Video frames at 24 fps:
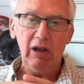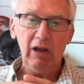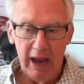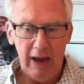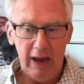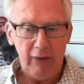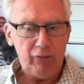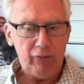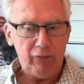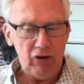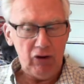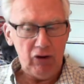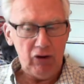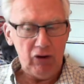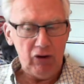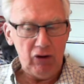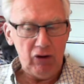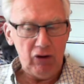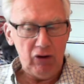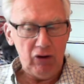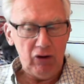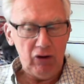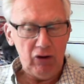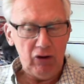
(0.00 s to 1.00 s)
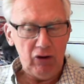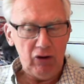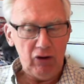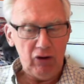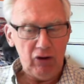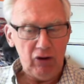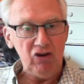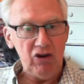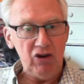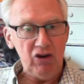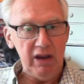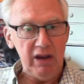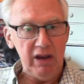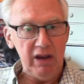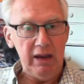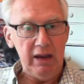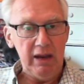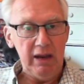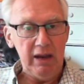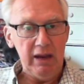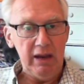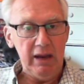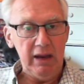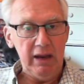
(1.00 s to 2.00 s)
every job is unique,